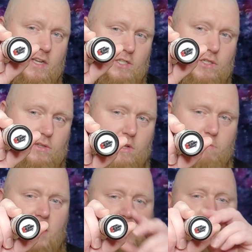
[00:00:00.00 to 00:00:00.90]

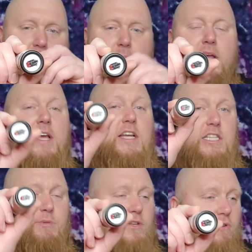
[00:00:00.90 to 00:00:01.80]
spice bomb.
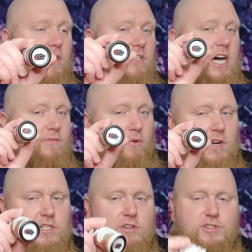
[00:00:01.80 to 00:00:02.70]
He's been doing a lot of
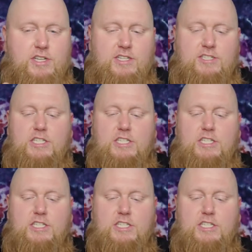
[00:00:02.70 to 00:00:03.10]
original scents.